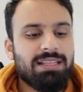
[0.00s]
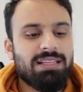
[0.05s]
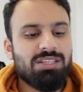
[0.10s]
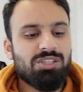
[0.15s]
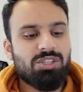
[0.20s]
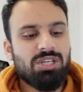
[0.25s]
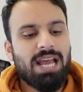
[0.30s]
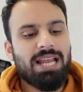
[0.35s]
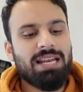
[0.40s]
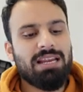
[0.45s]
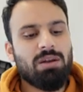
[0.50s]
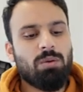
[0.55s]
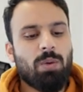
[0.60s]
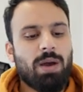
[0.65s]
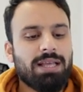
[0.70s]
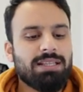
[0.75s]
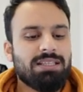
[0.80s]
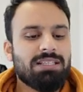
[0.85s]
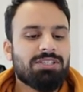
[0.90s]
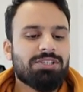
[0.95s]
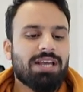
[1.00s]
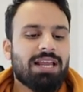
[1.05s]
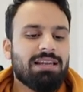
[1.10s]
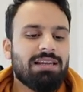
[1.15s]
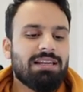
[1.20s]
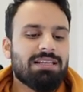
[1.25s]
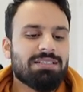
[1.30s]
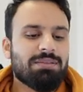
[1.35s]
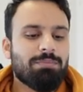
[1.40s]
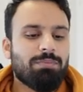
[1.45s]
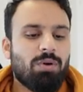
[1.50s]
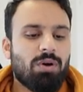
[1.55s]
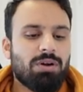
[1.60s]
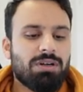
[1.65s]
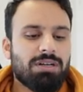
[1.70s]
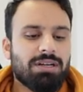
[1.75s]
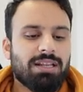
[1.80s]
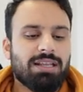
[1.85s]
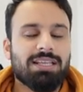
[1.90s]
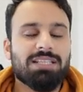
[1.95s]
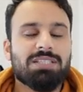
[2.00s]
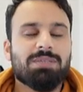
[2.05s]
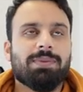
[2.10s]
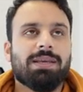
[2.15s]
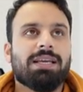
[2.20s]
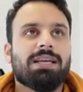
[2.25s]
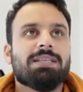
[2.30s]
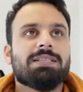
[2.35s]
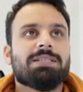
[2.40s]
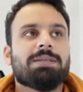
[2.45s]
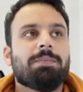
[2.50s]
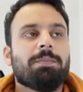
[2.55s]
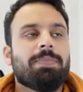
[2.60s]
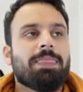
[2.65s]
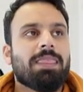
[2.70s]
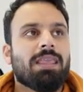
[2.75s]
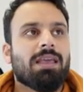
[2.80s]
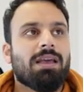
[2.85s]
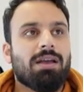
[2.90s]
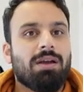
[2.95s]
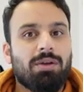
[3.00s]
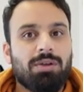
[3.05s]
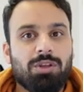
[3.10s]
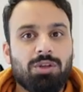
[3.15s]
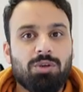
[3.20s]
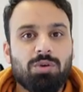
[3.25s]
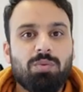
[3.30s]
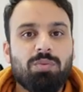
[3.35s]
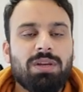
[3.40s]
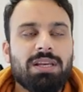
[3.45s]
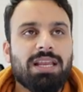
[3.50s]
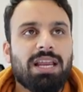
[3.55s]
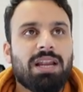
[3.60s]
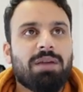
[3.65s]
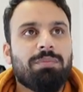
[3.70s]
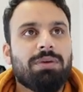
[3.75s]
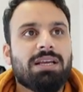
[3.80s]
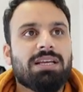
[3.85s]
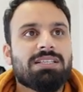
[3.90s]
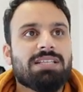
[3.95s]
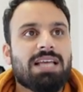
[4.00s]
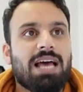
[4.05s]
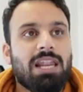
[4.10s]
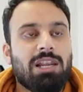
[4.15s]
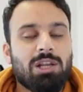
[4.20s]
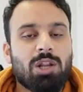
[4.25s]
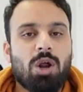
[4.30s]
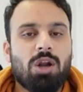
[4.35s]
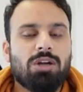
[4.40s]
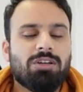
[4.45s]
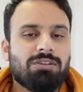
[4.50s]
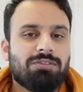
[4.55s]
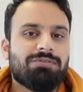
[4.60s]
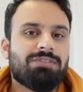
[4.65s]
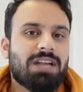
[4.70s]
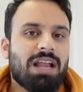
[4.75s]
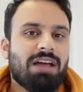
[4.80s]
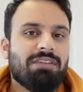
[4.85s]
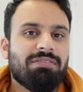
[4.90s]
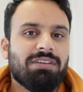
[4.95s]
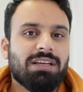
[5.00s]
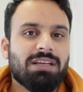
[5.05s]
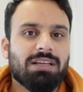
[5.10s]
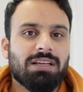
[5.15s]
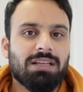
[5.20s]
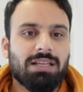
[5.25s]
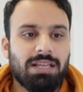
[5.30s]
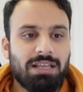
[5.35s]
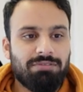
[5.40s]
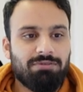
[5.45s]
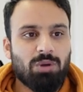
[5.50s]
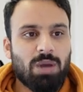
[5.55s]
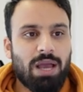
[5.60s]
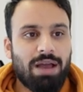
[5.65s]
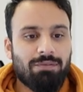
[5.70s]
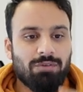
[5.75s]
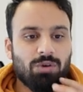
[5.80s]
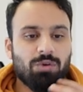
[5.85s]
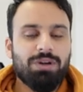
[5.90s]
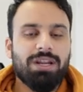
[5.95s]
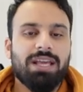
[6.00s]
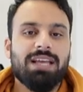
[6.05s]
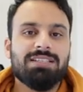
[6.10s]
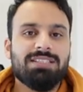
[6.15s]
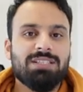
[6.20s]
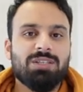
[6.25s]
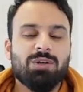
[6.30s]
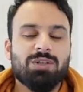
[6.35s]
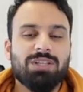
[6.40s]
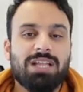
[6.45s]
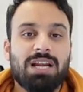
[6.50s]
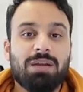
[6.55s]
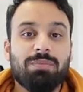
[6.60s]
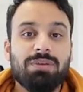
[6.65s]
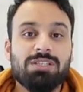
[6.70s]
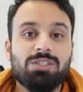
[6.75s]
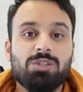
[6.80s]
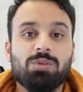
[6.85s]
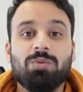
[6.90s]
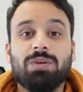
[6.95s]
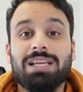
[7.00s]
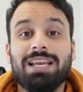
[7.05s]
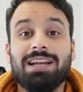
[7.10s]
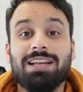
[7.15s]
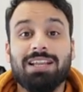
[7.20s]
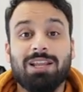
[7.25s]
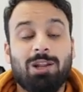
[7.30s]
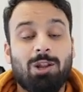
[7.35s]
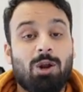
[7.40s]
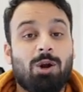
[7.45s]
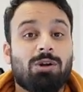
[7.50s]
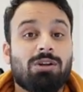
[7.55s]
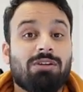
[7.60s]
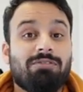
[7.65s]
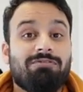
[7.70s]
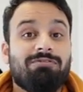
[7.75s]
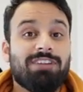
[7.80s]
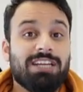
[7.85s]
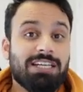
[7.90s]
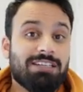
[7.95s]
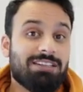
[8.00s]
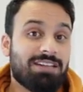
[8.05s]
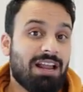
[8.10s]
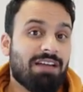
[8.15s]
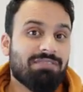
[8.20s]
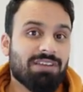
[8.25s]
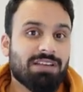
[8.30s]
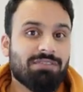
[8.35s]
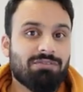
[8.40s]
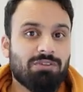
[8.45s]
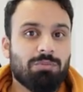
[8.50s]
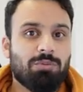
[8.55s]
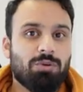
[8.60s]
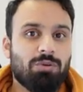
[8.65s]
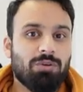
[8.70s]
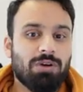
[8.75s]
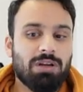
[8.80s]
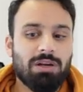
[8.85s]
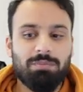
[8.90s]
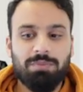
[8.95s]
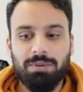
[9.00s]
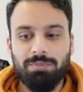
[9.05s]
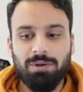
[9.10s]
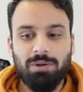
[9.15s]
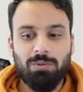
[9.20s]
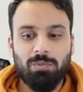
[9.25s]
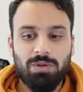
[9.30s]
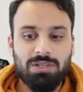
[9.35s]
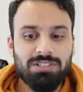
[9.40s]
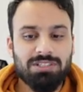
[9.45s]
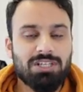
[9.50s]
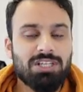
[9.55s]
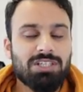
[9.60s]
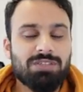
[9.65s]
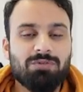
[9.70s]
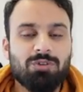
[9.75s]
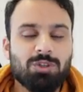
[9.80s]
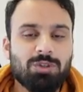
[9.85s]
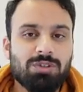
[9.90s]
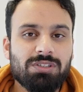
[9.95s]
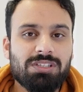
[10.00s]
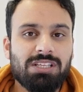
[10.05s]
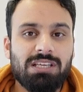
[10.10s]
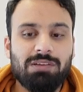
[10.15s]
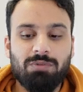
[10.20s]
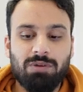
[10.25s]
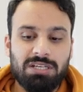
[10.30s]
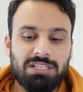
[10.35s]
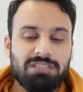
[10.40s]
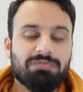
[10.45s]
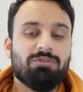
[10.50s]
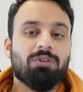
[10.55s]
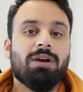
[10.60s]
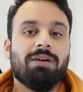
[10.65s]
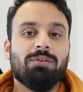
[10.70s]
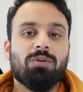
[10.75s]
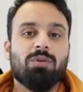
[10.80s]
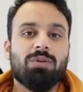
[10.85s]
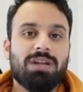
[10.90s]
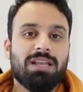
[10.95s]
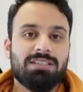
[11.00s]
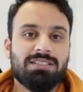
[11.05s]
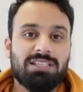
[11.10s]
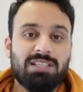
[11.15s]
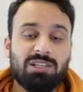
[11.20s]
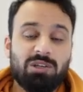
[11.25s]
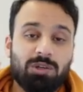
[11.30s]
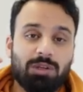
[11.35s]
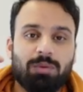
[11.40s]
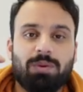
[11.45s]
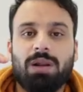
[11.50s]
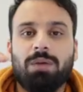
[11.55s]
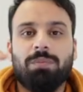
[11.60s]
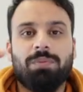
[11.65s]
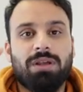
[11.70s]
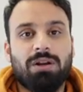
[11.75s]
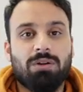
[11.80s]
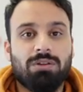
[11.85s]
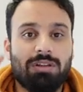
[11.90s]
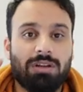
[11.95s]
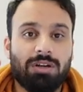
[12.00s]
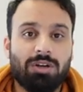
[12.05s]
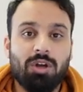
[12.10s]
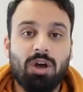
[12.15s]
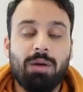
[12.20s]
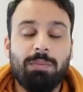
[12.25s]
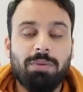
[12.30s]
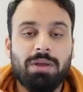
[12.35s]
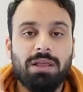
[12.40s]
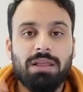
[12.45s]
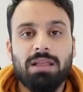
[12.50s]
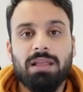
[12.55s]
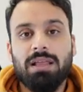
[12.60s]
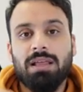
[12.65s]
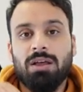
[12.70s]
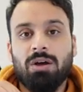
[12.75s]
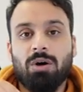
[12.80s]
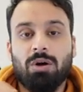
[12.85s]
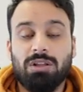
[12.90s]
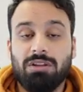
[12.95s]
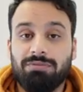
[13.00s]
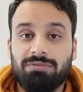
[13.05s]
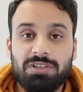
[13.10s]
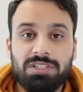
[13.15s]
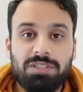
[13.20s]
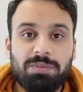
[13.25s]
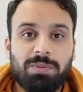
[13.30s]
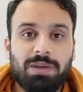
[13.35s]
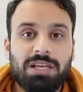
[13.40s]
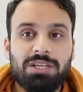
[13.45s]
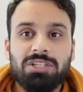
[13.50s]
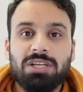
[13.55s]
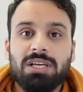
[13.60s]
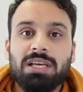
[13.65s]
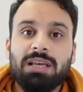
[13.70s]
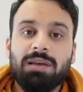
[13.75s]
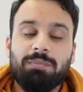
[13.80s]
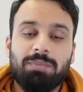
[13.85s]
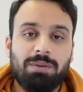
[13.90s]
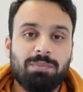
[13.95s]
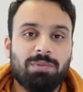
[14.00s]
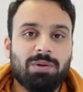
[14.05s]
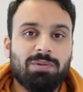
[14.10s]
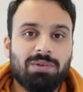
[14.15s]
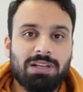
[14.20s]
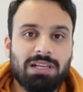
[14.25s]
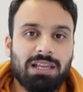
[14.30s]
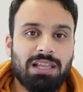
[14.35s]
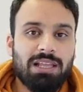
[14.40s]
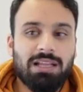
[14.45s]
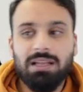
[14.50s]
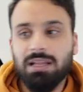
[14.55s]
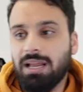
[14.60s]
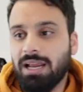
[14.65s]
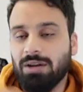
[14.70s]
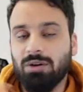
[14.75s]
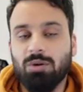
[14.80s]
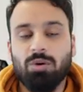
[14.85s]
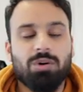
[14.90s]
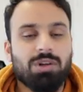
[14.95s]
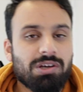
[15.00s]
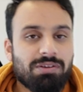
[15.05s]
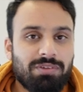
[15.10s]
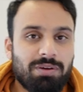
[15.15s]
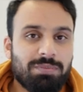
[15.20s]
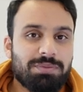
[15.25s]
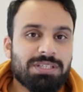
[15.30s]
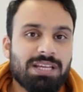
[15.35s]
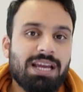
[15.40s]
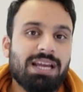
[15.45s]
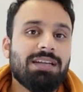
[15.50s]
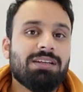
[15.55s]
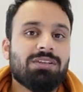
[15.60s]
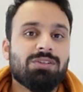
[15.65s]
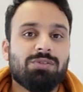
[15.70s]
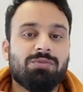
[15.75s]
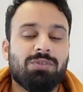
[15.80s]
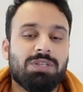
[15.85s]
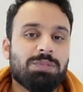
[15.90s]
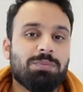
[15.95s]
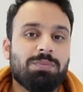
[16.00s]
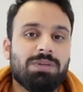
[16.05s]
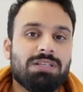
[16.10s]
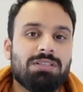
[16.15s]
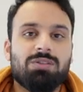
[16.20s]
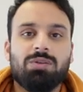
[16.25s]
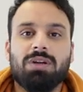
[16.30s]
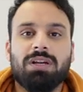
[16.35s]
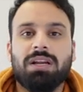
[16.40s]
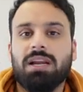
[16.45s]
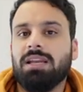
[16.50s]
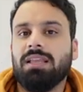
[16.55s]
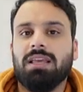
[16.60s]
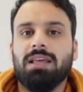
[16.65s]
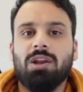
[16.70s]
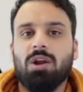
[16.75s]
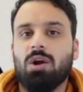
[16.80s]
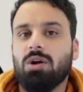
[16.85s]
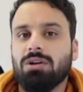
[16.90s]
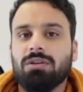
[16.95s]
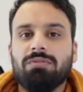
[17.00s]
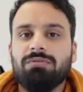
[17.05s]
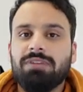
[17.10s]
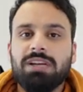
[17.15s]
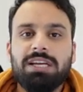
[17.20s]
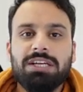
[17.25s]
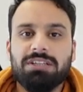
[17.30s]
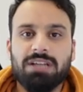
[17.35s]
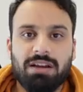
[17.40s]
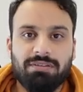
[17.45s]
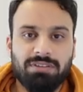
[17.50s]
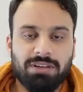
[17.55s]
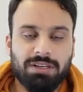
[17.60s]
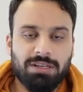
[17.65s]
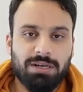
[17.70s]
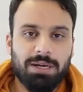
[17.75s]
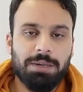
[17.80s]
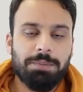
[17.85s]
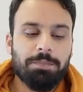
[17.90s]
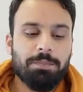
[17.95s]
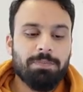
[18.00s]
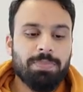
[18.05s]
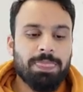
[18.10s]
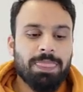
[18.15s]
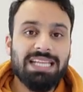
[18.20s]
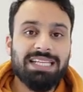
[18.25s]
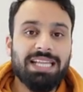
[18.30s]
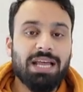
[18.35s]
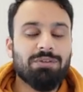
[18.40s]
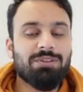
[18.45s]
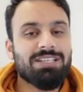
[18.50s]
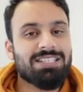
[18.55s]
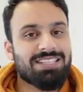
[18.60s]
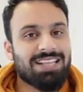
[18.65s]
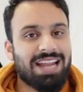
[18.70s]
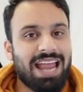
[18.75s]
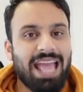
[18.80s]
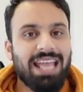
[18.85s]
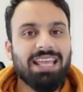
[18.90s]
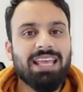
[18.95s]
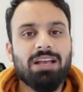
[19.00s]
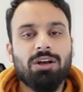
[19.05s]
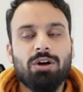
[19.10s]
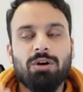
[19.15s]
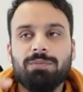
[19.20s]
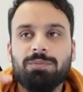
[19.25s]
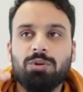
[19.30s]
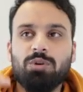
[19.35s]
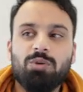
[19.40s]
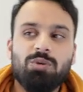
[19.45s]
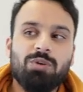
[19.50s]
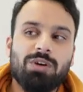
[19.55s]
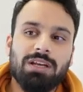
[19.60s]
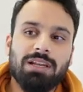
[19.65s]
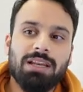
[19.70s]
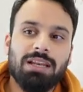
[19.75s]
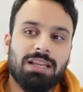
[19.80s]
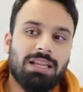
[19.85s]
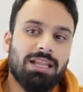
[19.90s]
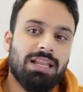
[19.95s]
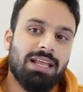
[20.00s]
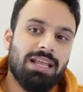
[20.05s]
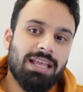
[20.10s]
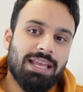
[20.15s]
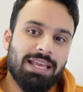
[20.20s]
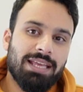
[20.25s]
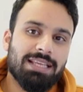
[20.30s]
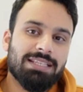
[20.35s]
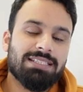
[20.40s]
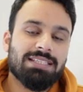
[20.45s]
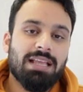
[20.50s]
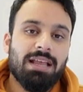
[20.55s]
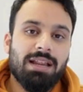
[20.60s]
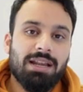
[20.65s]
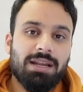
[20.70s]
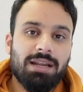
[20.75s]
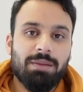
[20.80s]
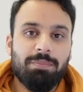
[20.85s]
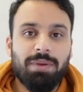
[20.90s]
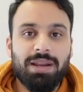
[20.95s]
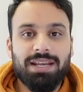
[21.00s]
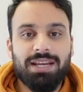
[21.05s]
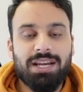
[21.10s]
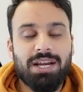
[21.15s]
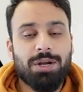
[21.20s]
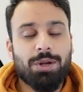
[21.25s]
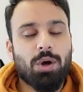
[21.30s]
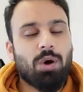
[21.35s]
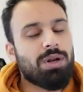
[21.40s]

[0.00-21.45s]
this channel why this channel is important is because you will get because a lot of traffic if you have good SEO, that means you will get a lot of free traffic from Google. People will search for those keywords. If you have good SEO, you will appear on the top or the first page. People will click and go to your website, which means you are getting a lot of free traffic, right? Now, this ranking of Google is dependent